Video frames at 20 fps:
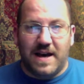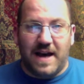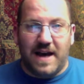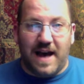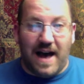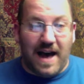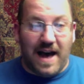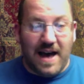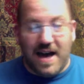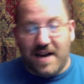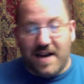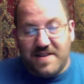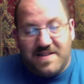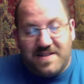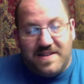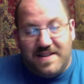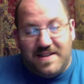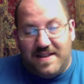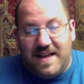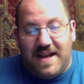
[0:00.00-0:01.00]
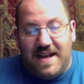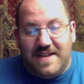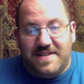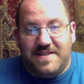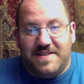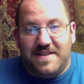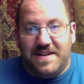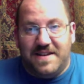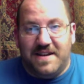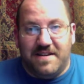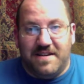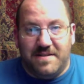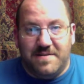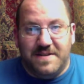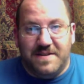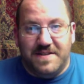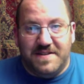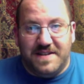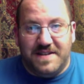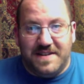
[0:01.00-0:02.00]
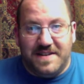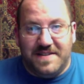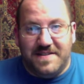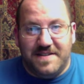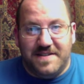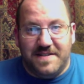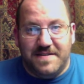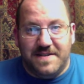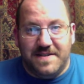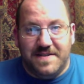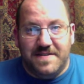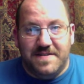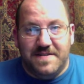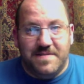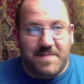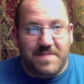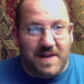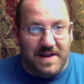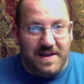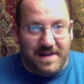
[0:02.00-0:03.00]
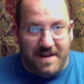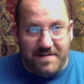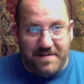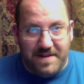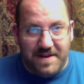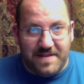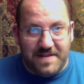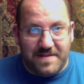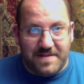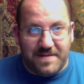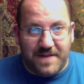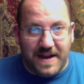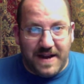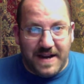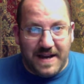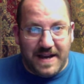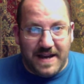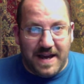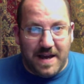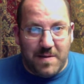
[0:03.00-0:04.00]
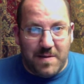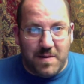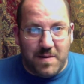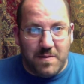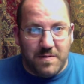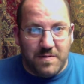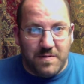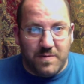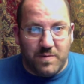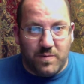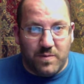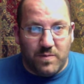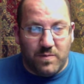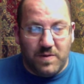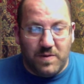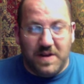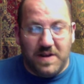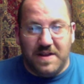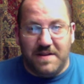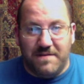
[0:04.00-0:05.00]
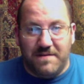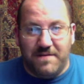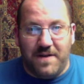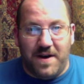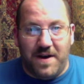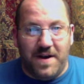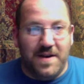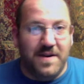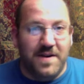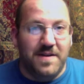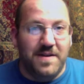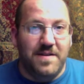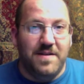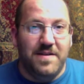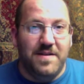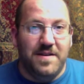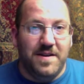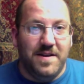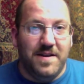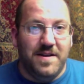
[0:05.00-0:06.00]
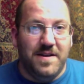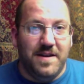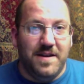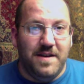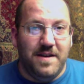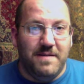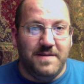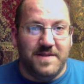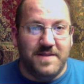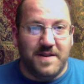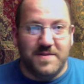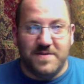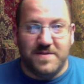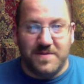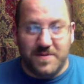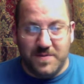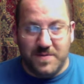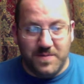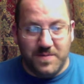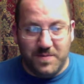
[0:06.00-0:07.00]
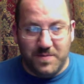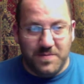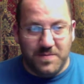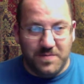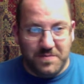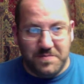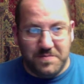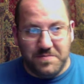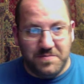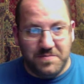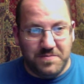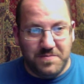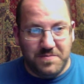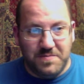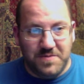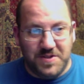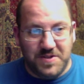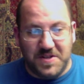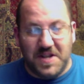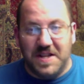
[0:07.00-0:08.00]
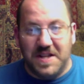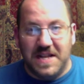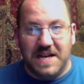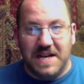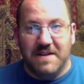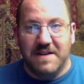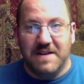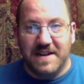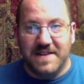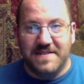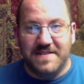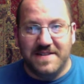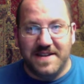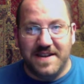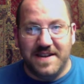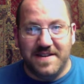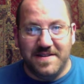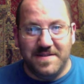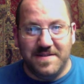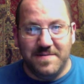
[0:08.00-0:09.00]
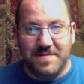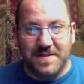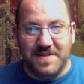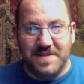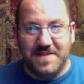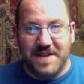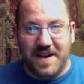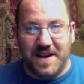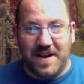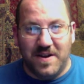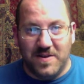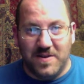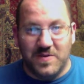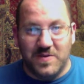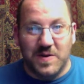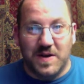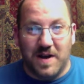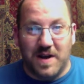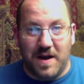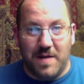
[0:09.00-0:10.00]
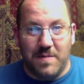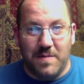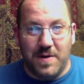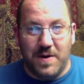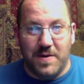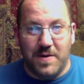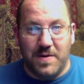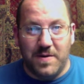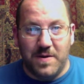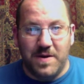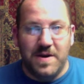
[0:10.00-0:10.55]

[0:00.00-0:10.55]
I actually liked the Killer Instinct series. I loved it as a fighting game. It was really fun. It was also just hilarious to get them to say Ultra Combo.